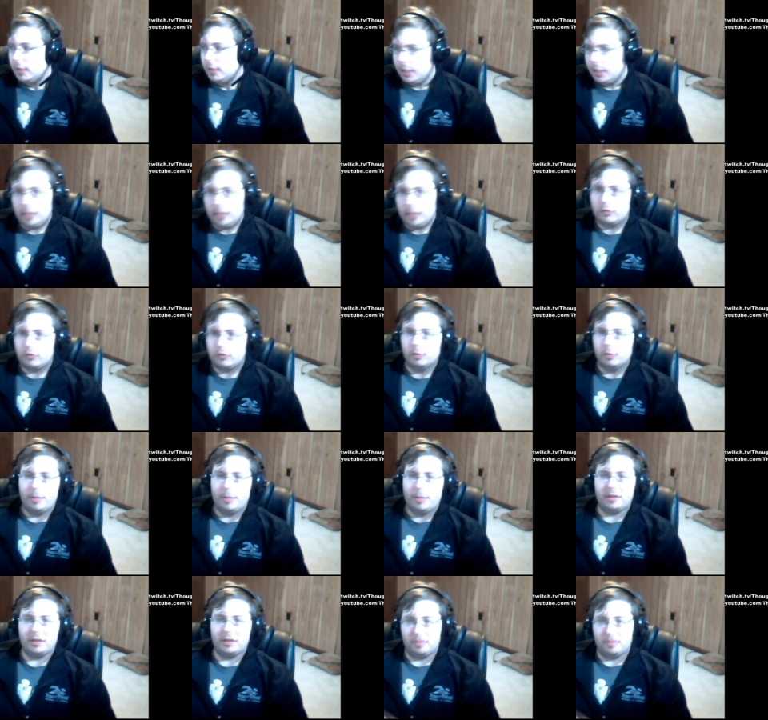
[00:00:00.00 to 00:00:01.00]
Each group
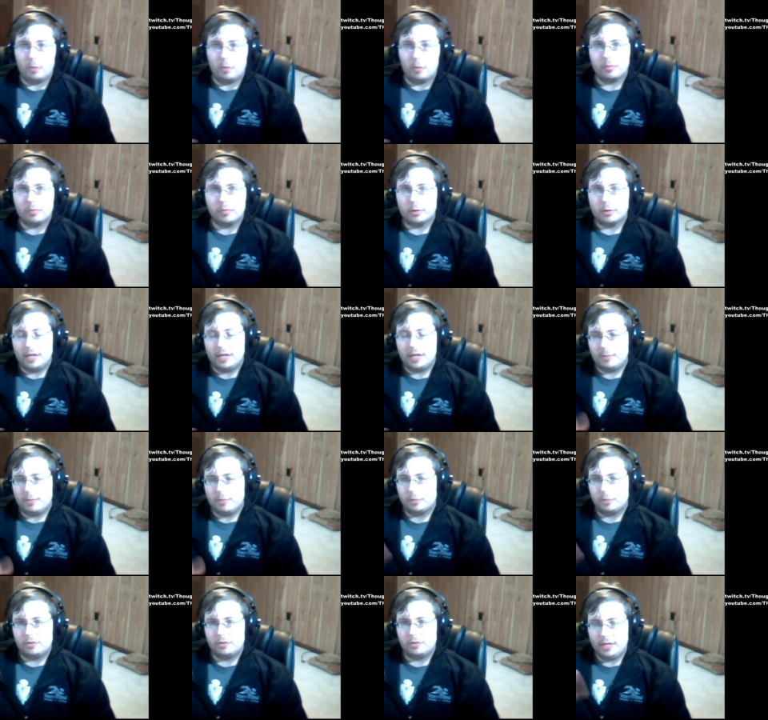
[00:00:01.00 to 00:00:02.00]
picks a
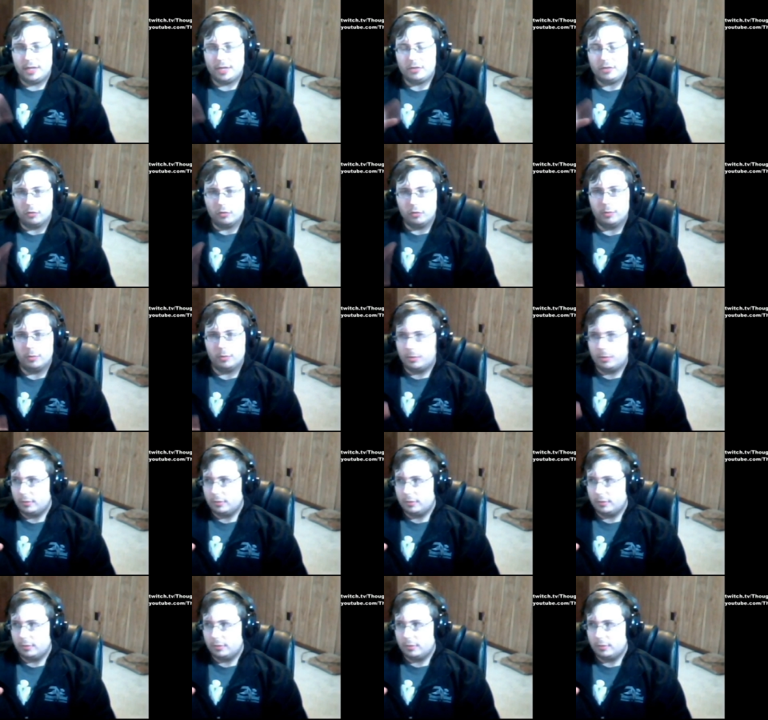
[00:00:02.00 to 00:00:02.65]
spokesperson. Each group,